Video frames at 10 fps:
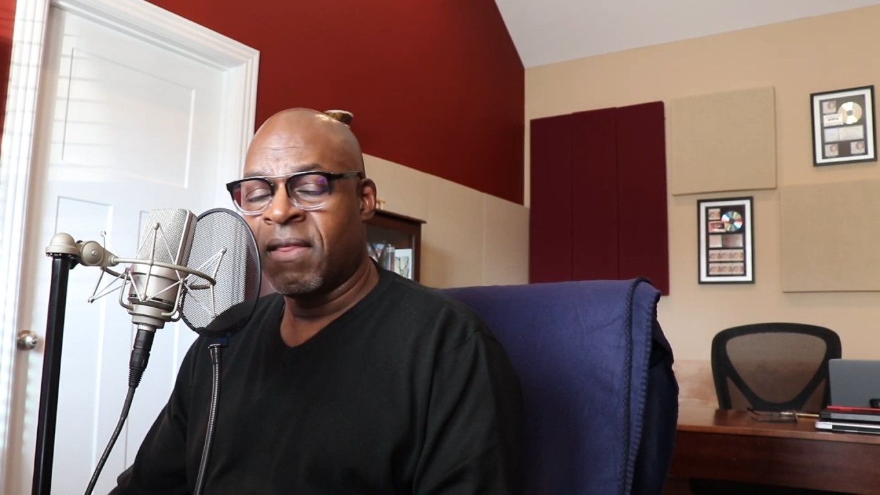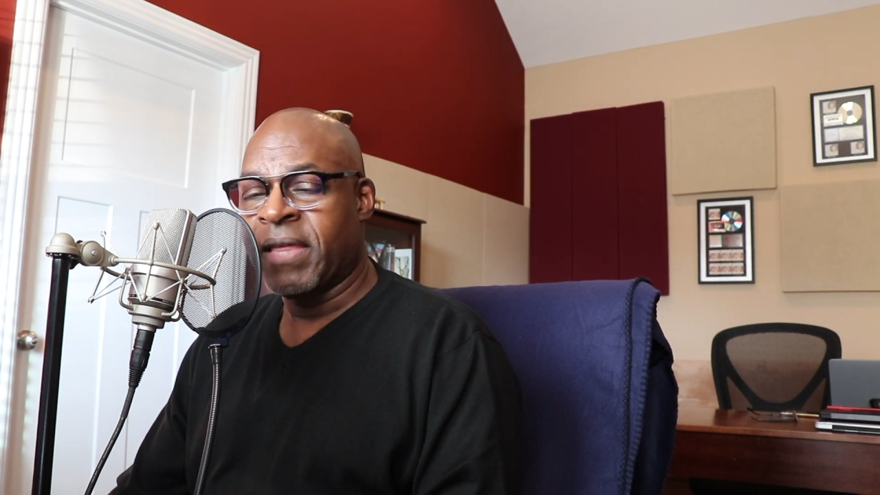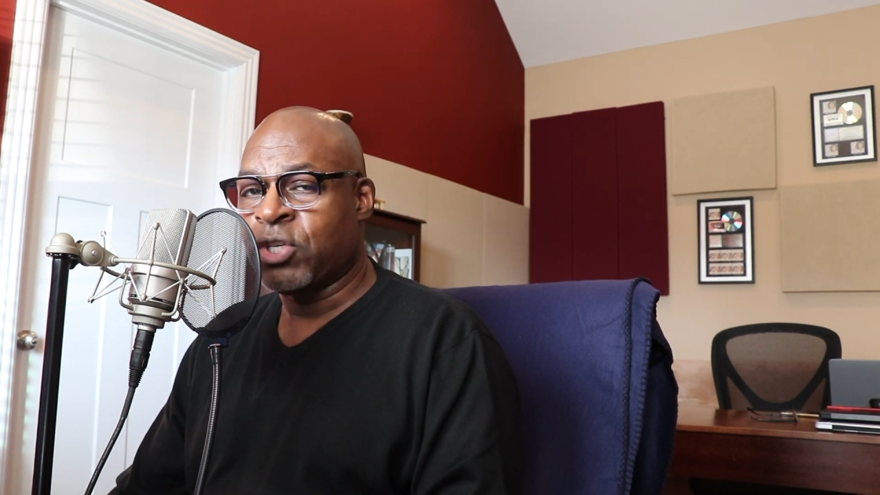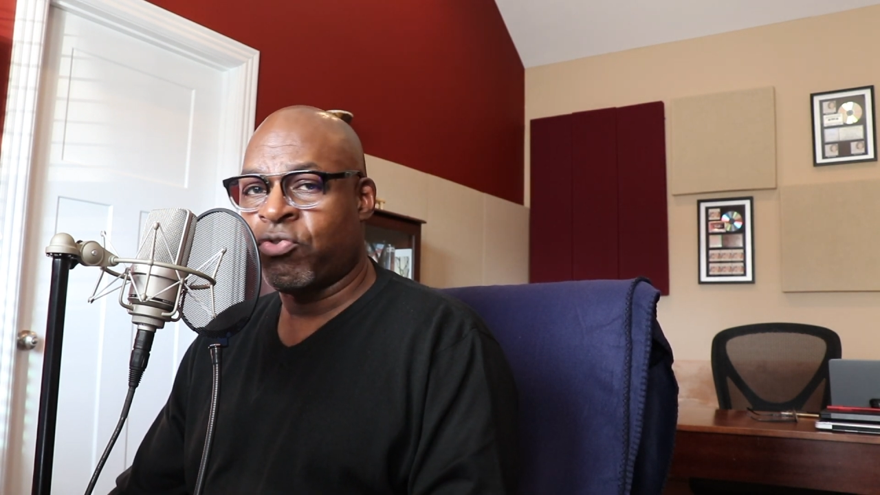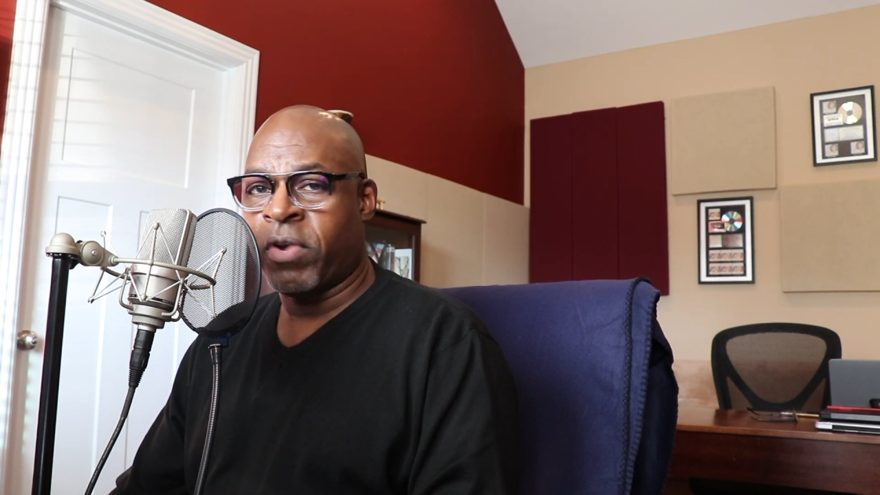
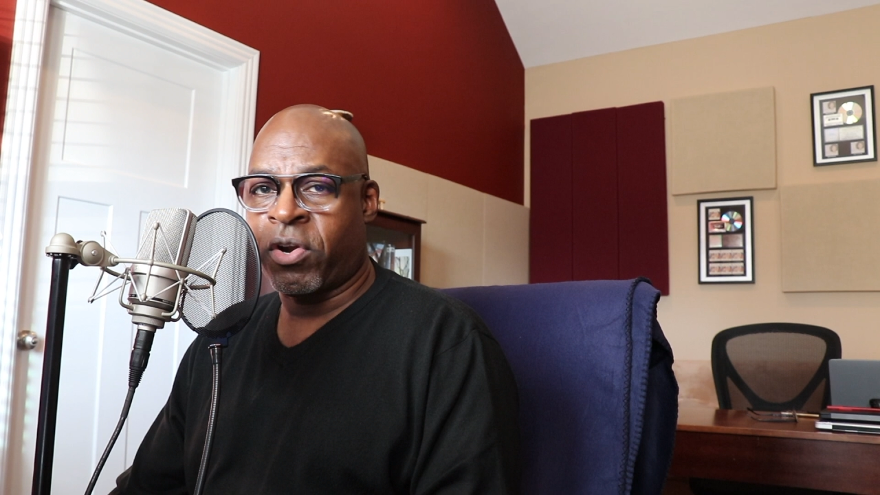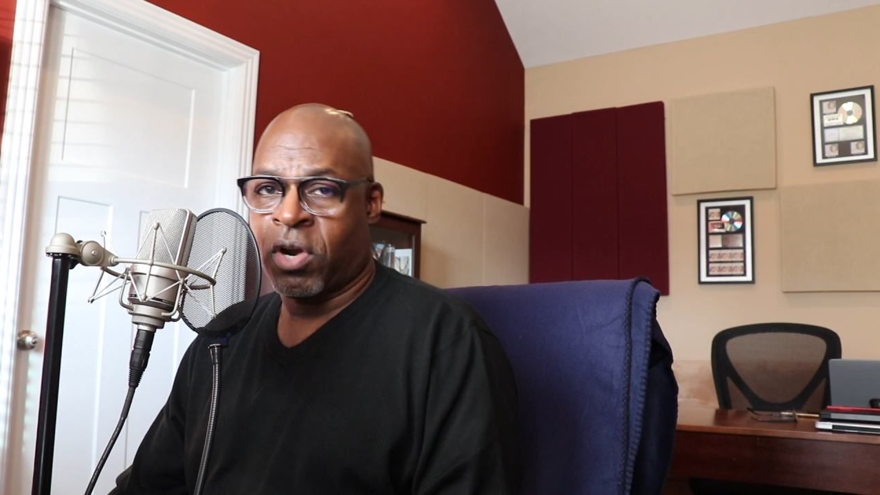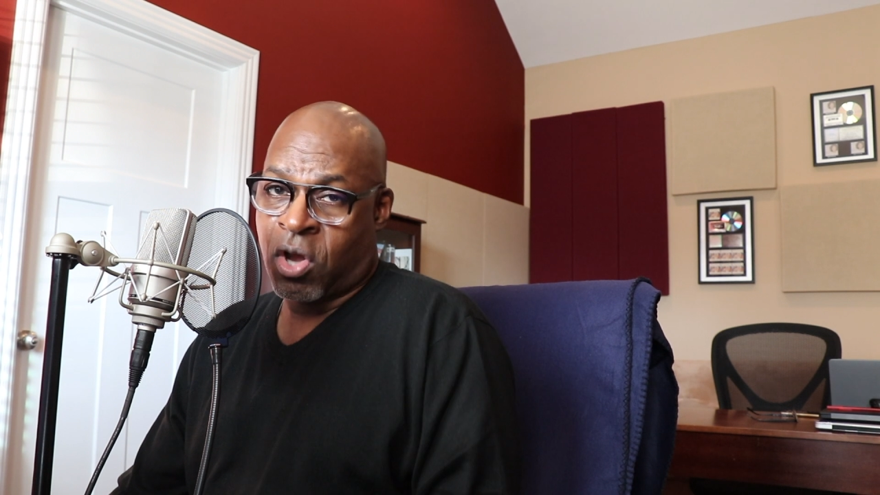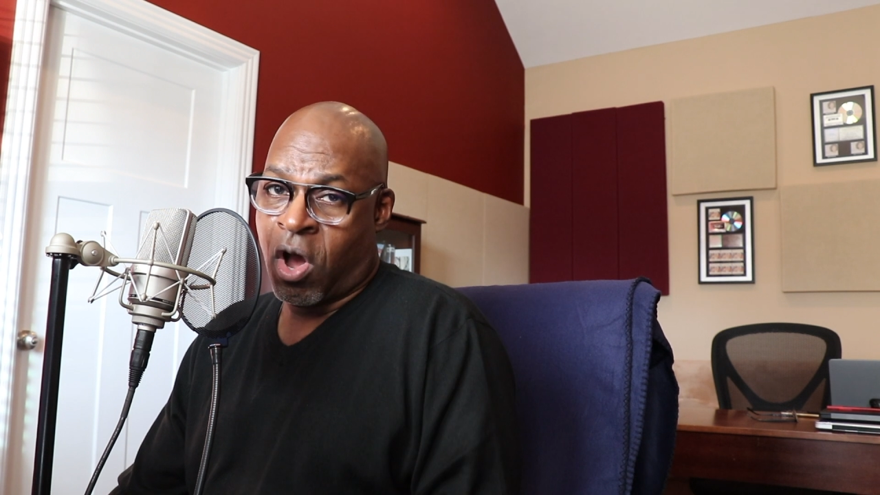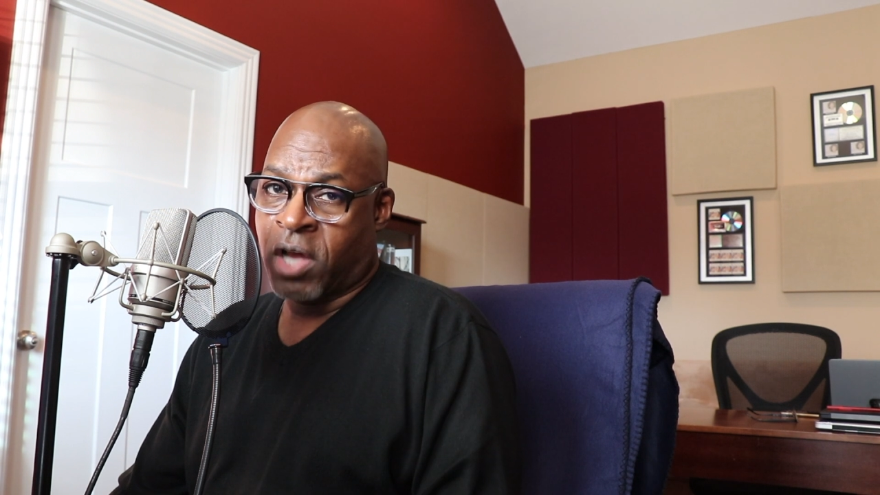they trigger a
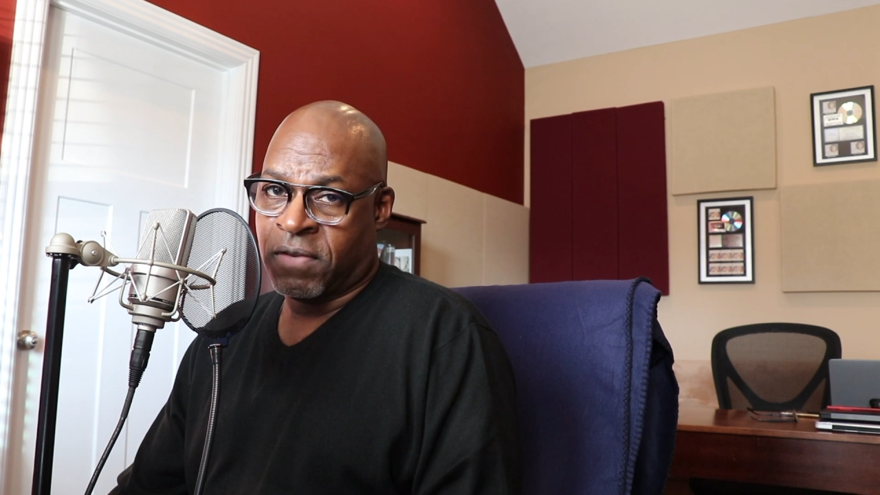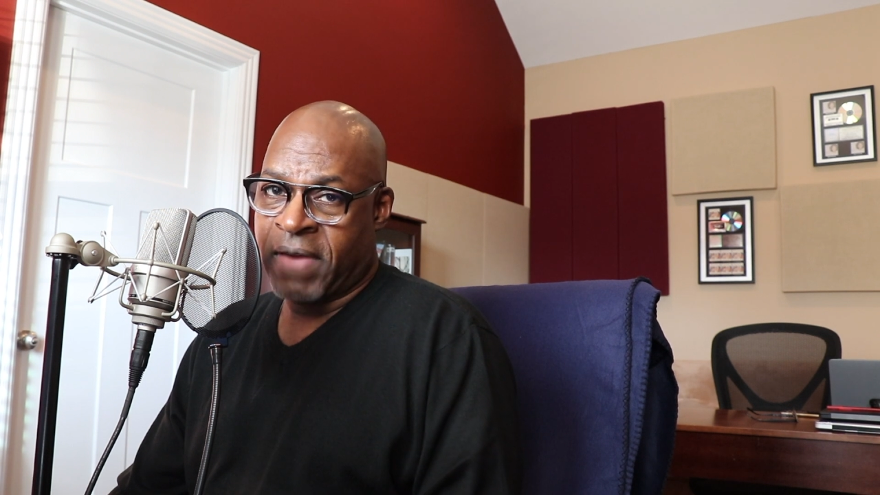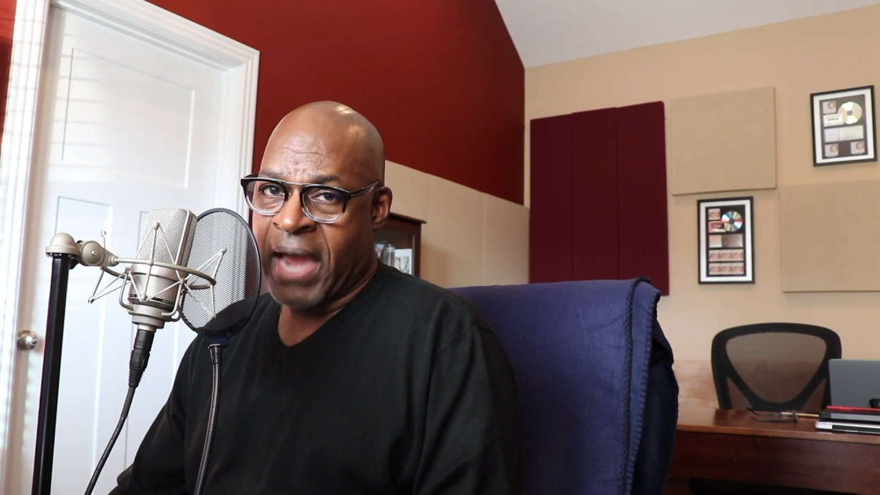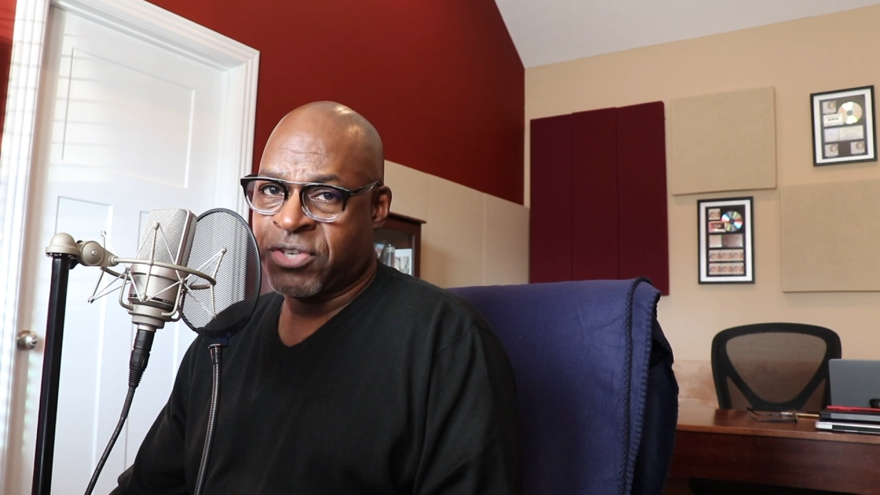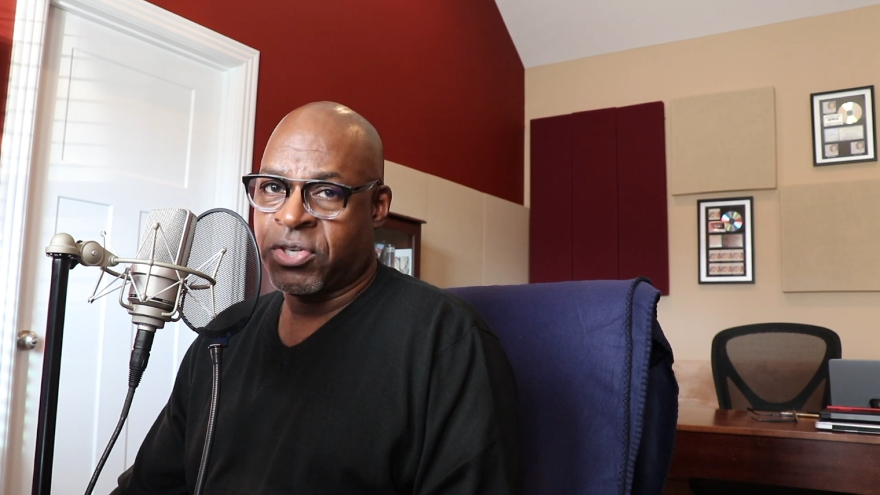cause of
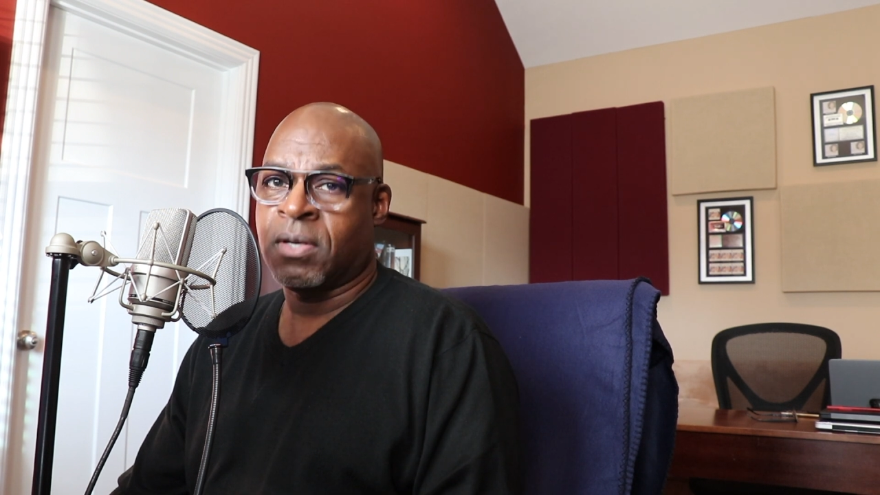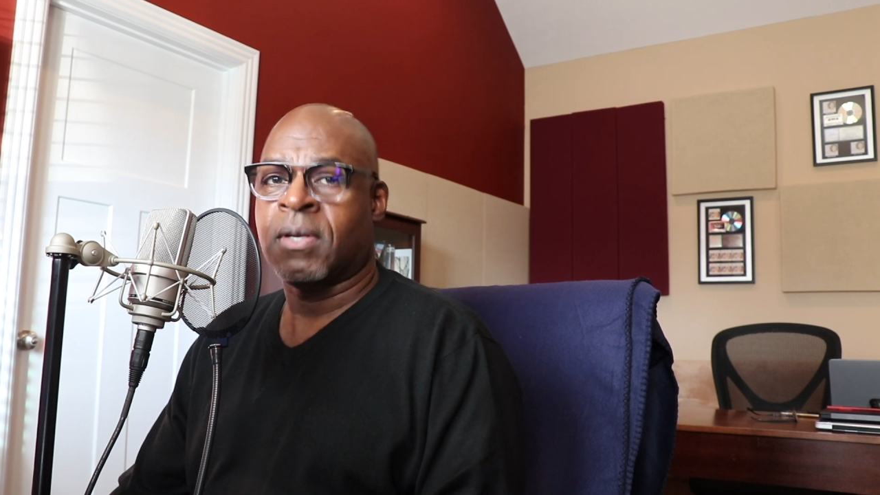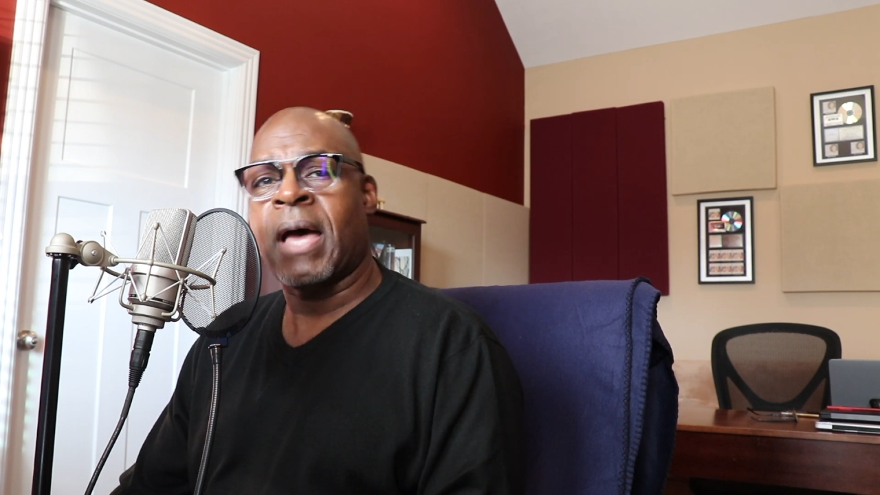action,